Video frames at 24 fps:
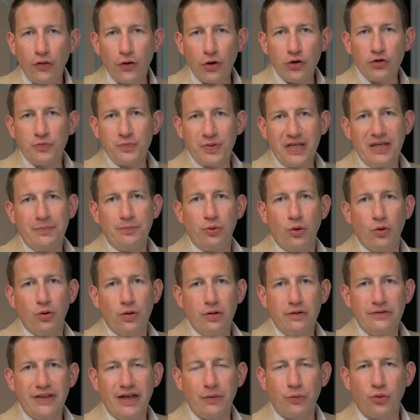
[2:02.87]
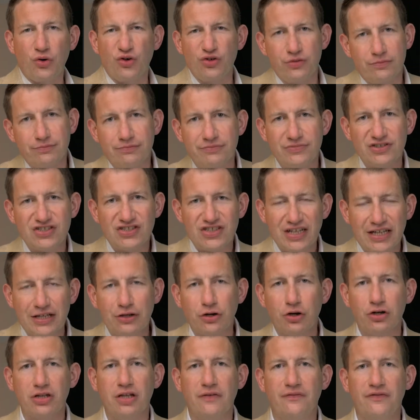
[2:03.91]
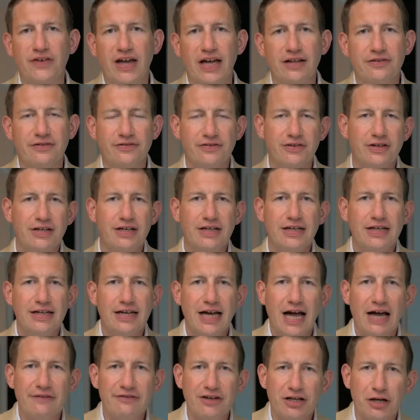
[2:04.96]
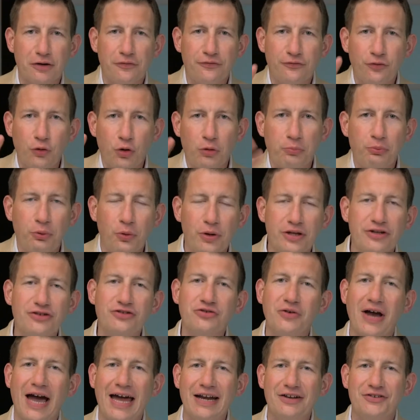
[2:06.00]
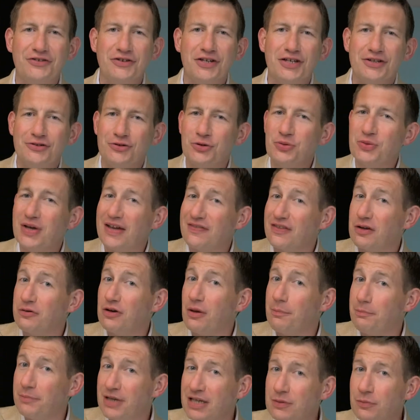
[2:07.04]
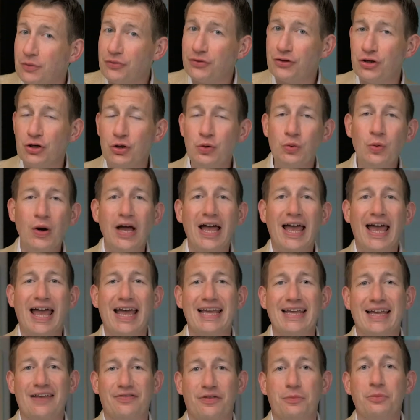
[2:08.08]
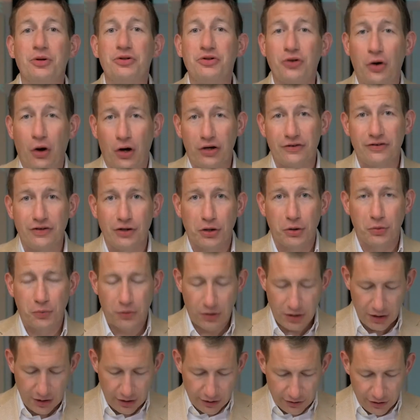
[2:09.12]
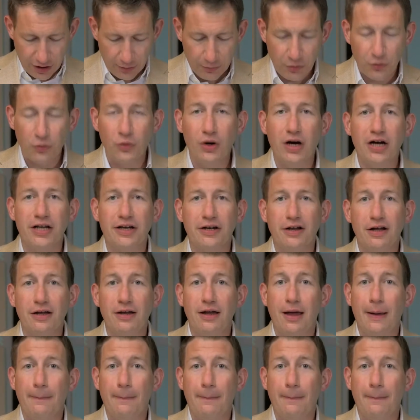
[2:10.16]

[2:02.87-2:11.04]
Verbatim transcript: those people that were sitting on the fence, I've got a 4-point strategy to get them to meet with you and get them to talk to you. Number one,